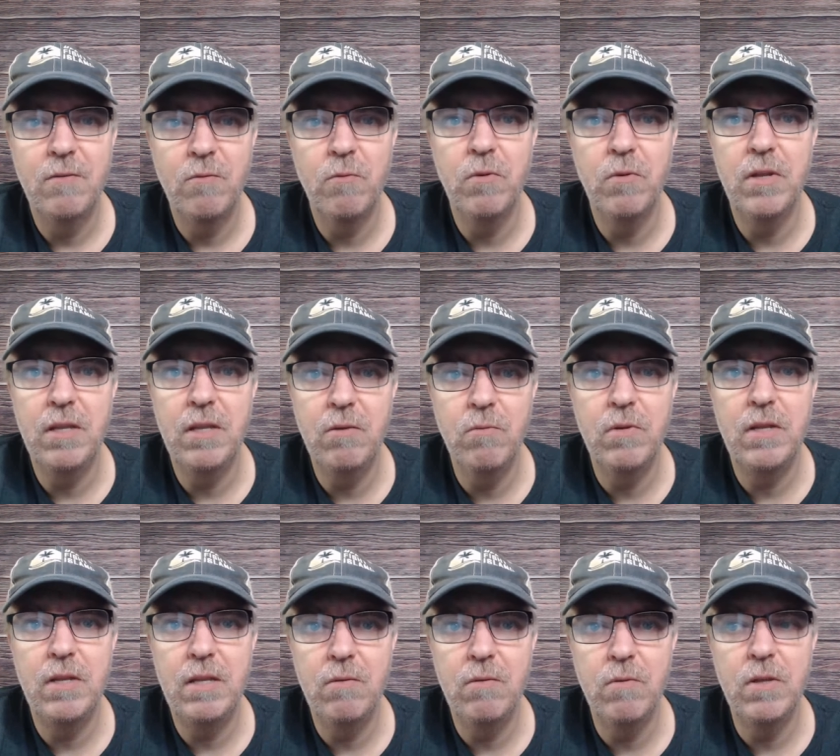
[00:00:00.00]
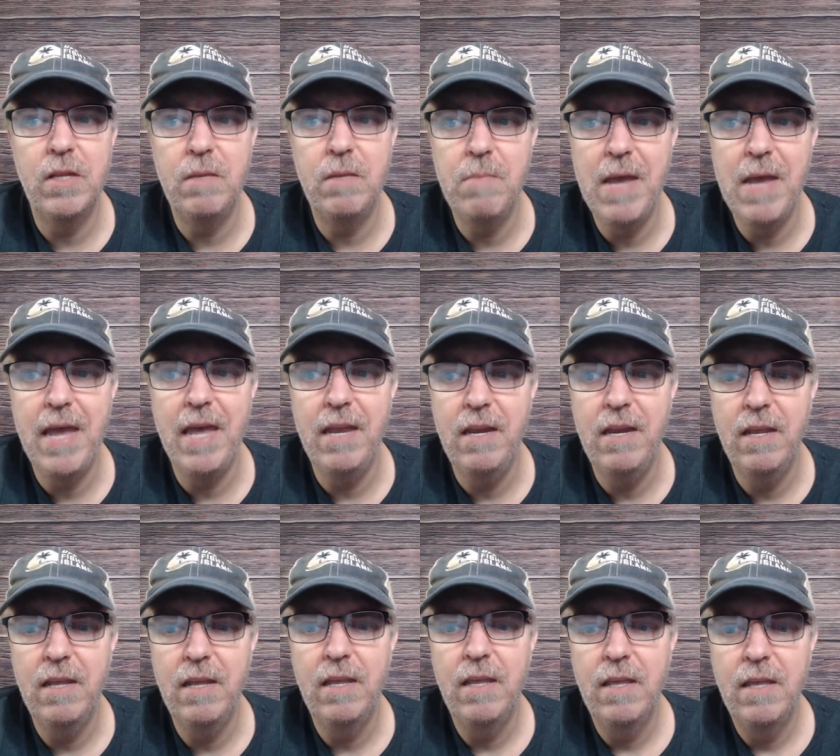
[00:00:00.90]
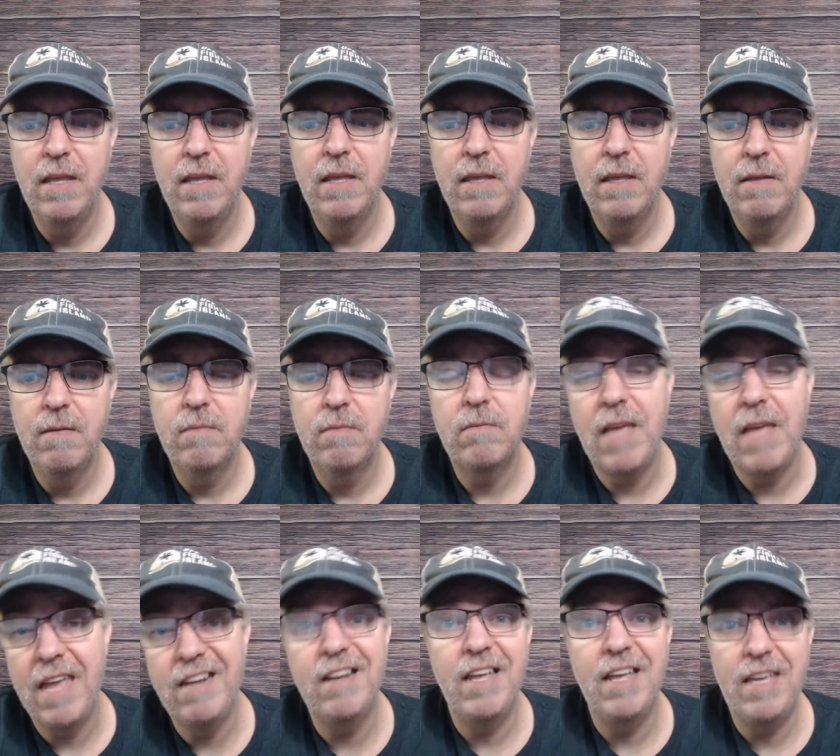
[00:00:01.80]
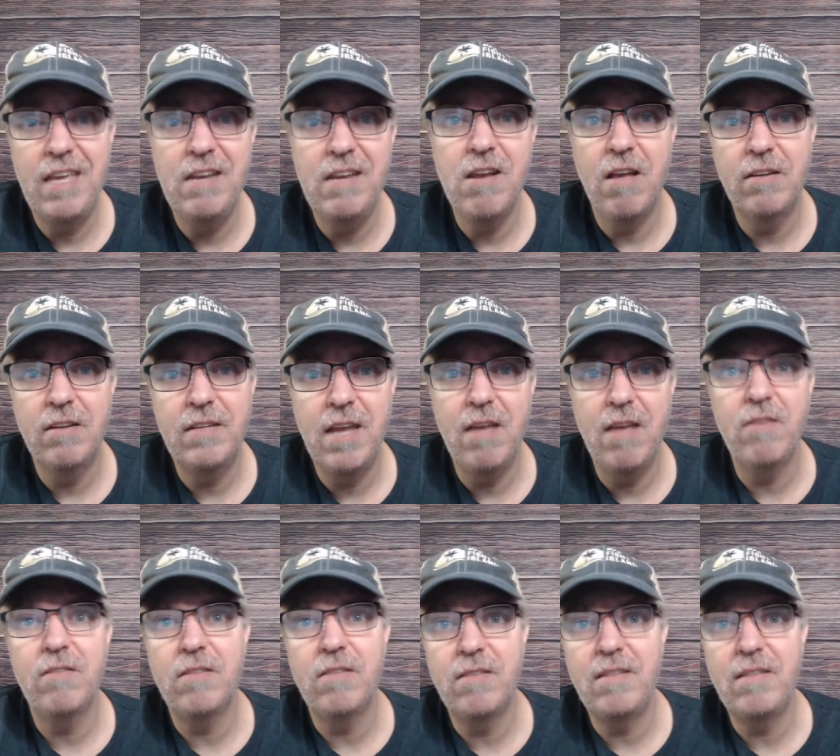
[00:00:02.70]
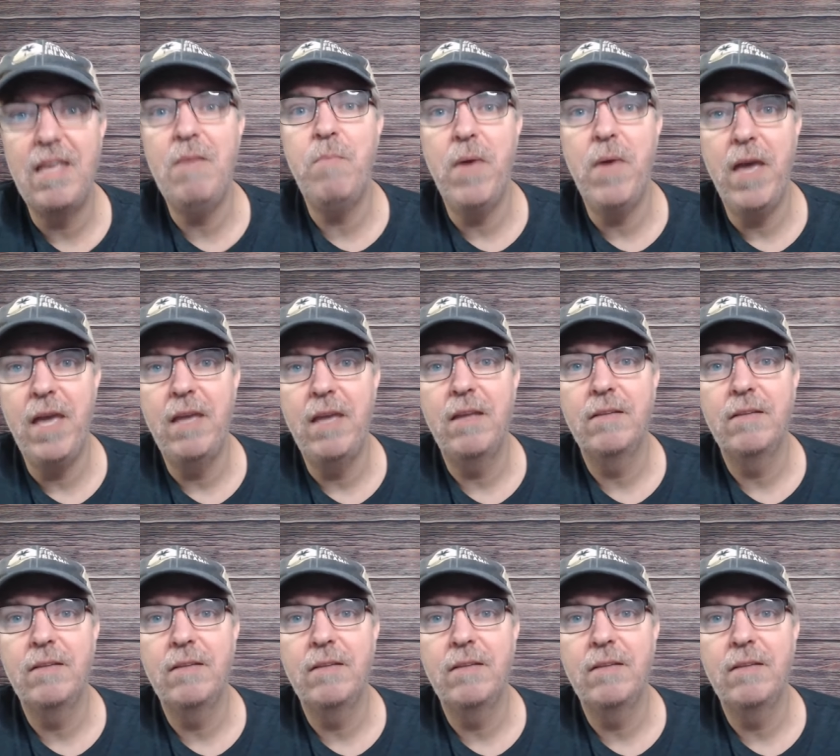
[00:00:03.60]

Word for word: Really, really, really bad kind of like he knocked out Stipe.